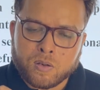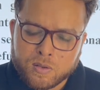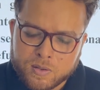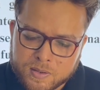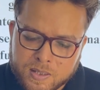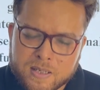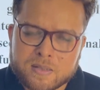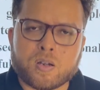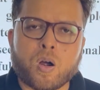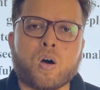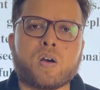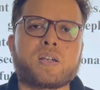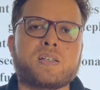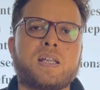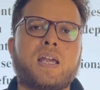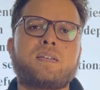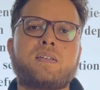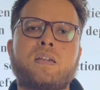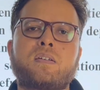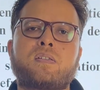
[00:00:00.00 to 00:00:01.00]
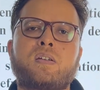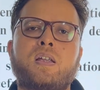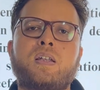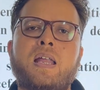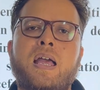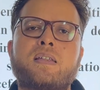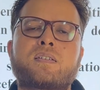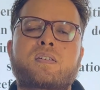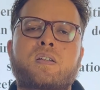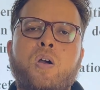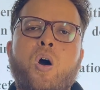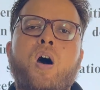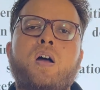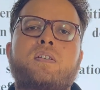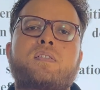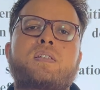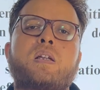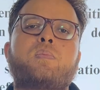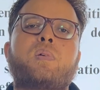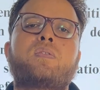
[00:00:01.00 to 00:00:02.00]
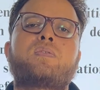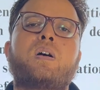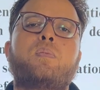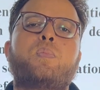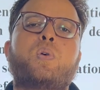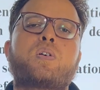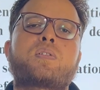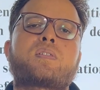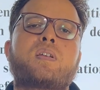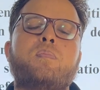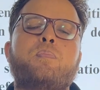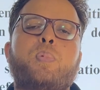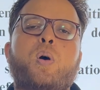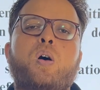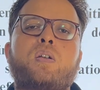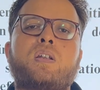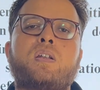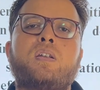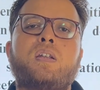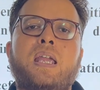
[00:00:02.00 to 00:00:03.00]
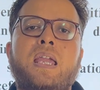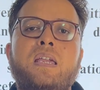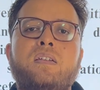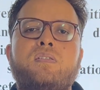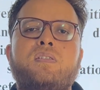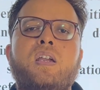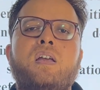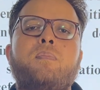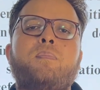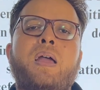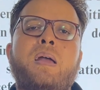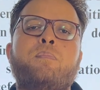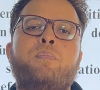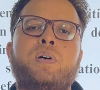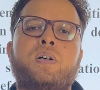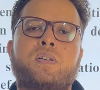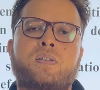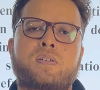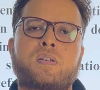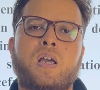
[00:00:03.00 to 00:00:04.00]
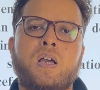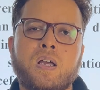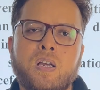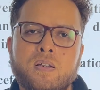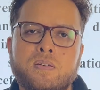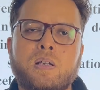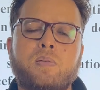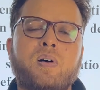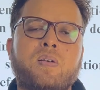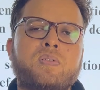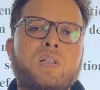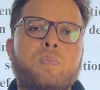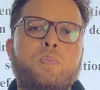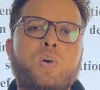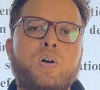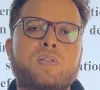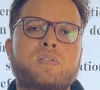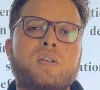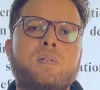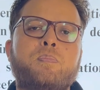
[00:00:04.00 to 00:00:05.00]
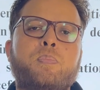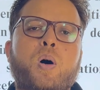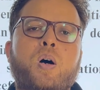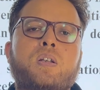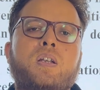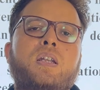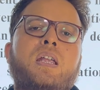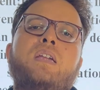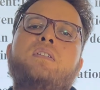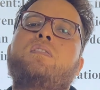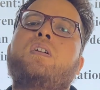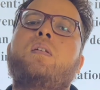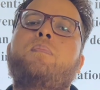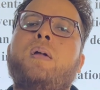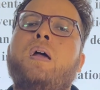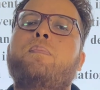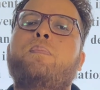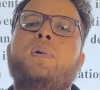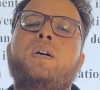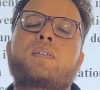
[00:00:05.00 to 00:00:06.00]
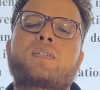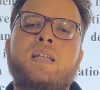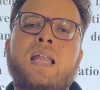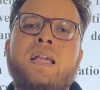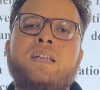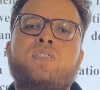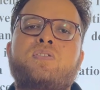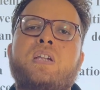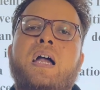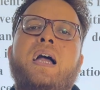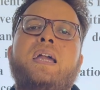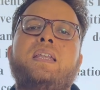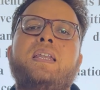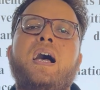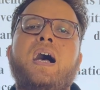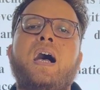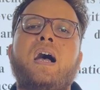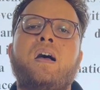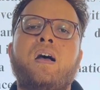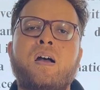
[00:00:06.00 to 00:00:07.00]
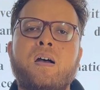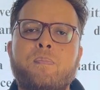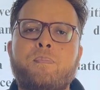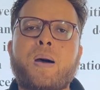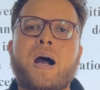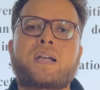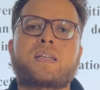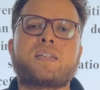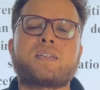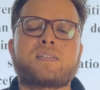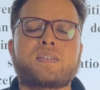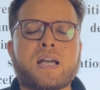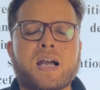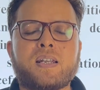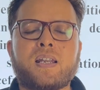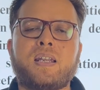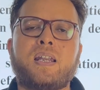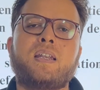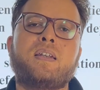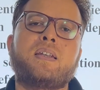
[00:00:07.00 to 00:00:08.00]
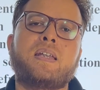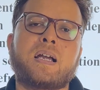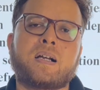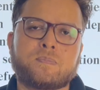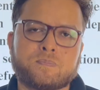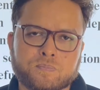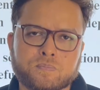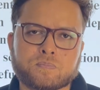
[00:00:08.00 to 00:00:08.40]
This organization has got some of the most important Asian members. Some of the most important Asian members like China, Pakistan, and India.